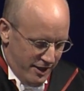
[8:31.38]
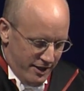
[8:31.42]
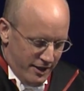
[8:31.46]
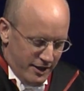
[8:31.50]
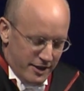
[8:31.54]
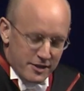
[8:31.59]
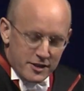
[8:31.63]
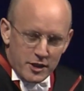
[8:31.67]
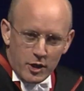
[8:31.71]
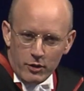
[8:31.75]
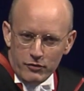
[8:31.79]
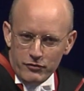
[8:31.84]

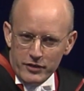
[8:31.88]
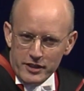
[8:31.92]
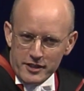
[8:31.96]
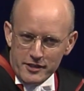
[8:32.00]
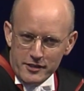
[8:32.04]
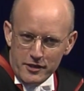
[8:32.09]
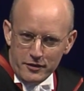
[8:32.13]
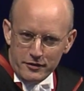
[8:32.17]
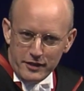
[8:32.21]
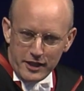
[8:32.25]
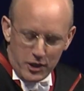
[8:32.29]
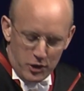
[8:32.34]
So, if it's
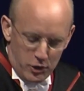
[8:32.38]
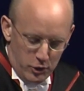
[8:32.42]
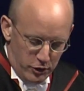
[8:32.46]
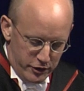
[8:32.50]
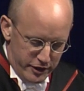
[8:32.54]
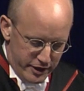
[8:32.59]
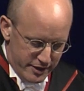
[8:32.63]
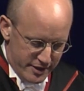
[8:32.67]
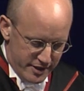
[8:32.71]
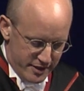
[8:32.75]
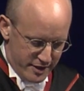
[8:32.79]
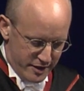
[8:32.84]
not the
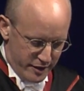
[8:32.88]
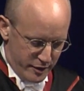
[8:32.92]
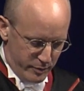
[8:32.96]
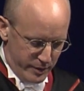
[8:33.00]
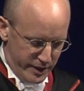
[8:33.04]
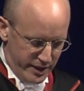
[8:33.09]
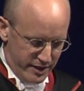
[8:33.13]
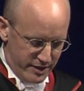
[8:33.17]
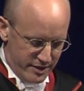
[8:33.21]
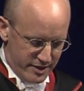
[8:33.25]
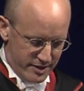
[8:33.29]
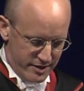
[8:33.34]
oldest, the
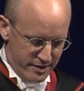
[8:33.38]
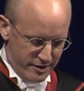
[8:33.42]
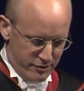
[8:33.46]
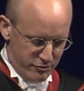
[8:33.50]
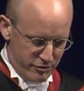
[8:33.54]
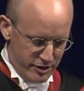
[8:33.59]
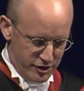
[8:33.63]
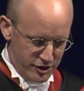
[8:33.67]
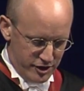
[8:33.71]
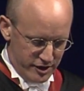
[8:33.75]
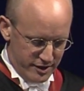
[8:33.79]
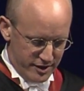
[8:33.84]
biggest, the
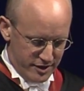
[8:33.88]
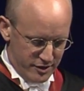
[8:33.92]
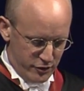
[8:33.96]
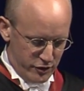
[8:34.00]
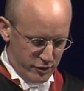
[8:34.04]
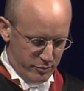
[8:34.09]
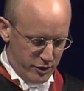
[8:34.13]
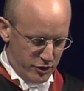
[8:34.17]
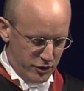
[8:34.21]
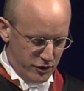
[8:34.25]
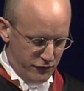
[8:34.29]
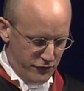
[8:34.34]
richest, or the
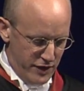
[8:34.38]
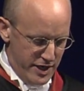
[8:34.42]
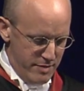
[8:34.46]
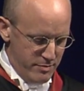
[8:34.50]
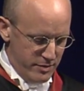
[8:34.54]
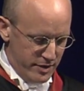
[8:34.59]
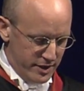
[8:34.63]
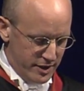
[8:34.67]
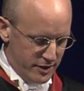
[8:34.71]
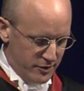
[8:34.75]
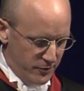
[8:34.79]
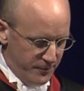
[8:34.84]
most
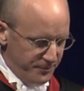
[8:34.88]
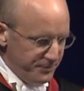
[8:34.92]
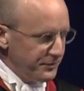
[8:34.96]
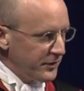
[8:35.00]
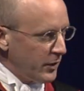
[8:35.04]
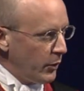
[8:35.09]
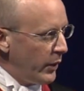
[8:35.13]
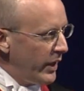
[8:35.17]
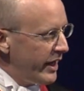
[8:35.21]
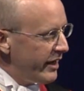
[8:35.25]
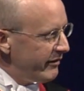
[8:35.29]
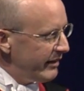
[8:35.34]
famous,
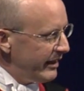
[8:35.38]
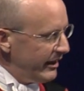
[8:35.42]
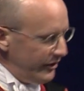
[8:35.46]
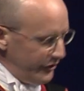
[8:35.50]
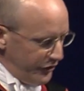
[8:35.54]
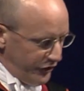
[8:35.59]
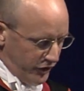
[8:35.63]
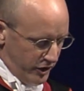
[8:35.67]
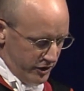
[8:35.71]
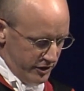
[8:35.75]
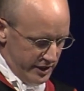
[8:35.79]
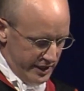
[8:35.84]
where
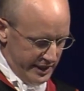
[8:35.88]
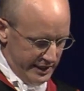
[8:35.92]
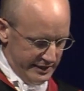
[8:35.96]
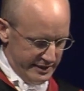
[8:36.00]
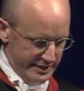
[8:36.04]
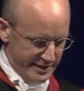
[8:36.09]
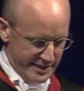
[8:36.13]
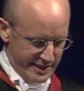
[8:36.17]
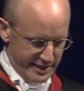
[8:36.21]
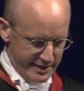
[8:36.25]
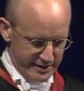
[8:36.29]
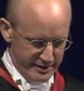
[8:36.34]
else could
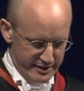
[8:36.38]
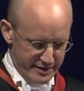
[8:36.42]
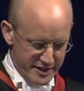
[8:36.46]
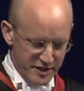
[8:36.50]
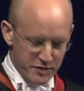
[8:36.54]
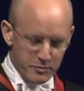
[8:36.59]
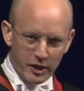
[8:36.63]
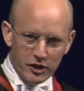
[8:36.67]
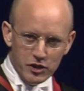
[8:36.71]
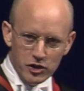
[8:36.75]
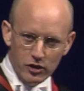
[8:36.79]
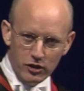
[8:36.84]
Hillsdale's
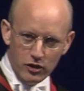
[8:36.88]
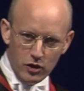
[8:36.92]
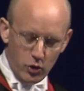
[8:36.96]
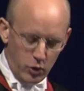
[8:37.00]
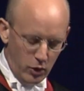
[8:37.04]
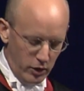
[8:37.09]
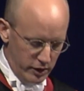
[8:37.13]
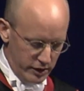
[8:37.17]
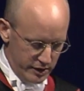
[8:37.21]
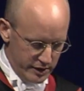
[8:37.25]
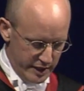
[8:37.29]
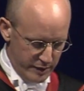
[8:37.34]
special
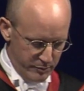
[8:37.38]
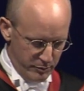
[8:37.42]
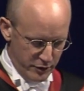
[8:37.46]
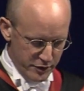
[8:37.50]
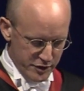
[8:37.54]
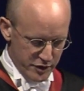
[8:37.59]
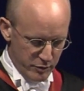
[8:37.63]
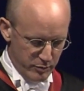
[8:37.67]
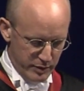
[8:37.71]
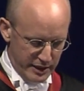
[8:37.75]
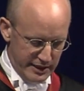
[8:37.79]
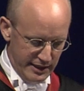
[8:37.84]
quality
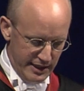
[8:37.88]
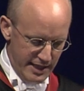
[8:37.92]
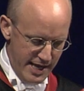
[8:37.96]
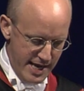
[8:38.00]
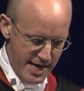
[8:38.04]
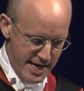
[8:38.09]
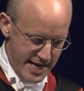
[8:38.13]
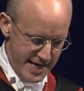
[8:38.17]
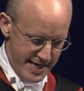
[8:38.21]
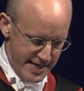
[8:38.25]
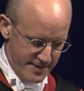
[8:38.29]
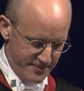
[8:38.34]
possibly
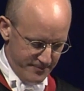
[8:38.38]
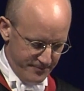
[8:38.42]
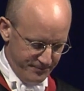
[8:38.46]
lie?